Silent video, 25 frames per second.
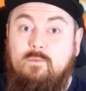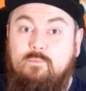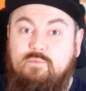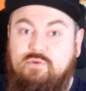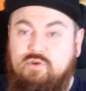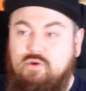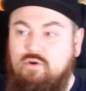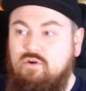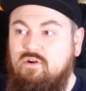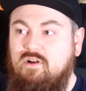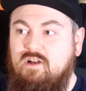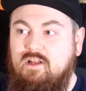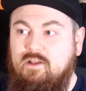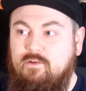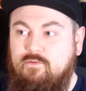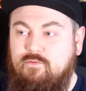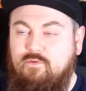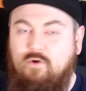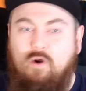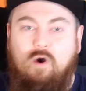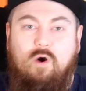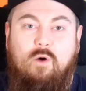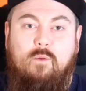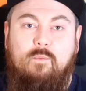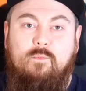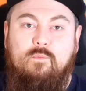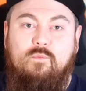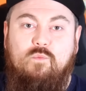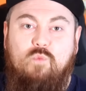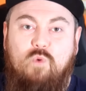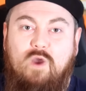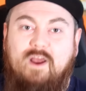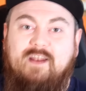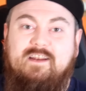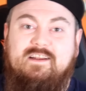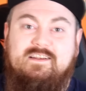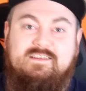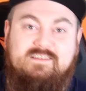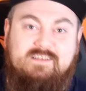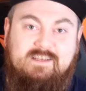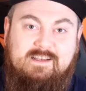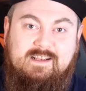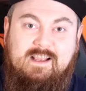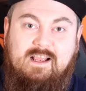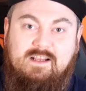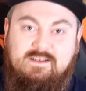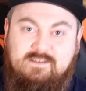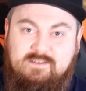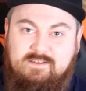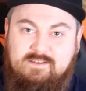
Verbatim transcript: purely from witnessing his